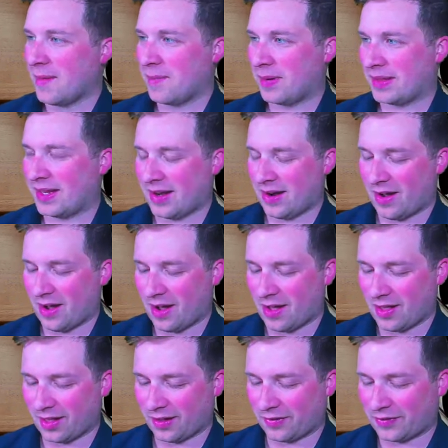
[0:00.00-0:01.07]
But then all
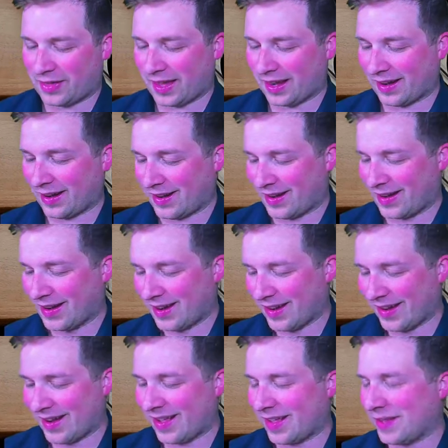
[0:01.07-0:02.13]
of their
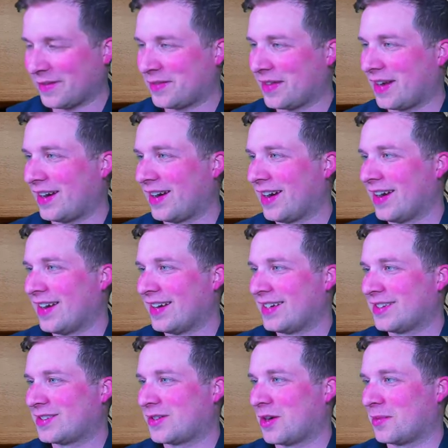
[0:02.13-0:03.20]
all of their
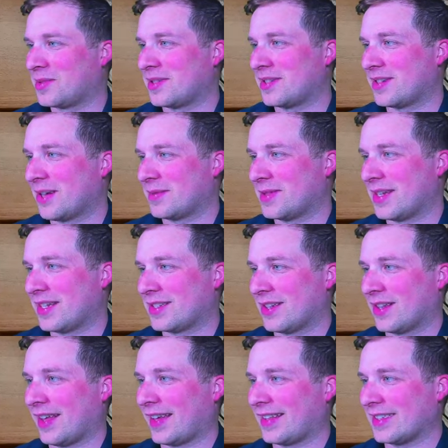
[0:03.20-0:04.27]
descriptions are upside.
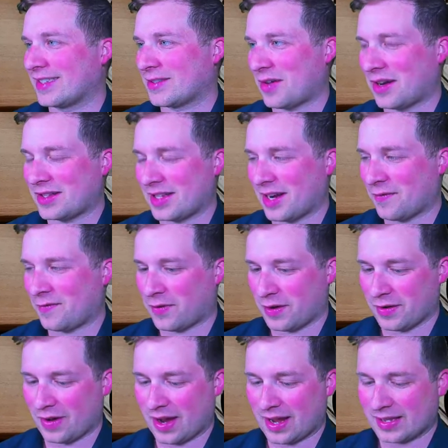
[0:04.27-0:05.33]
So like this is right set up for
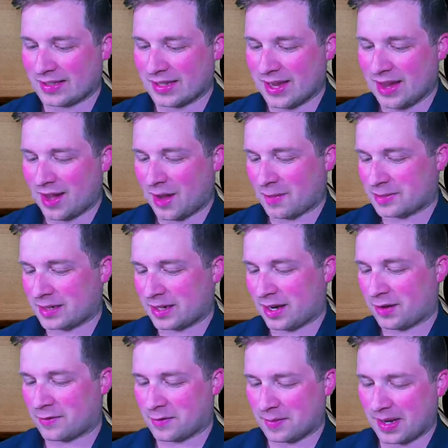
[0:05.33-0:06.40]
you guys, upside
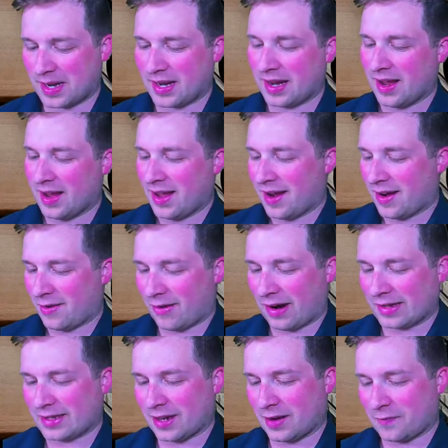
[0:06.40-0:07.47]
down for me,
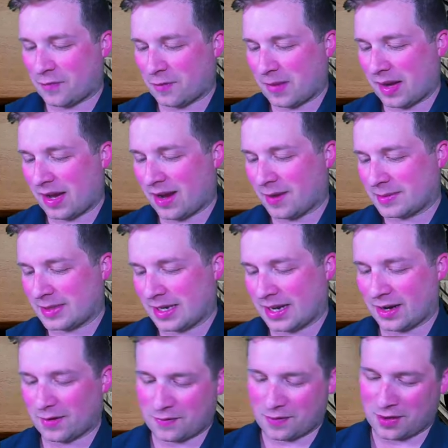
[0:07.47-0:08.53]
right set up for me, upside
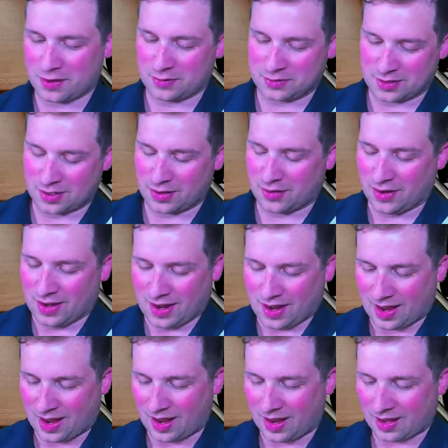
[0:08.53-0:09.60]
down for you. So
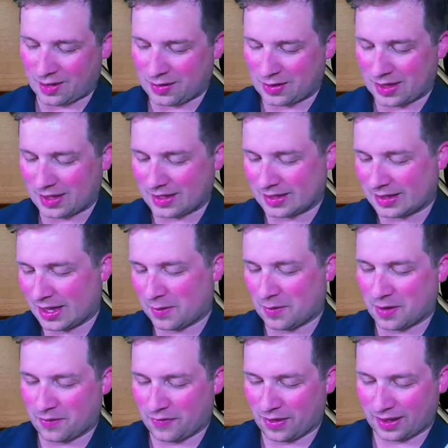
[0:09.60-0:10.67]
uh, you'd think that they
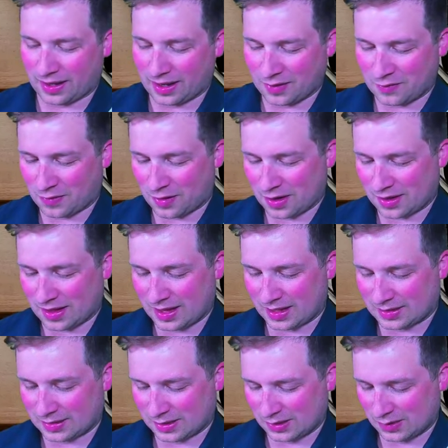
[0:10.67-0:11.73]
would have like inverted
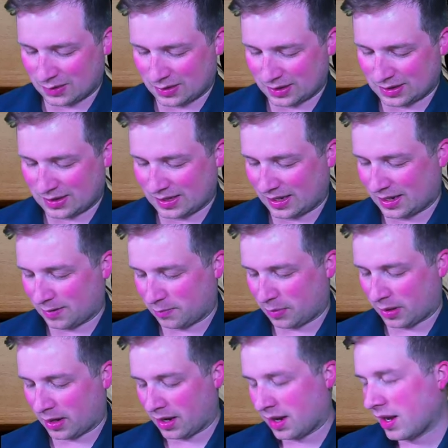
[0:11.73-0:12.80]
that so you could see it,
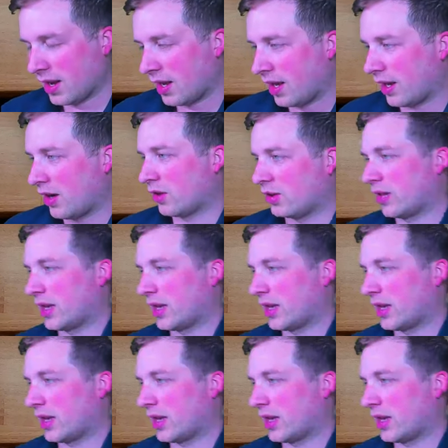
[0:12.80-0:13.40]
but they don't.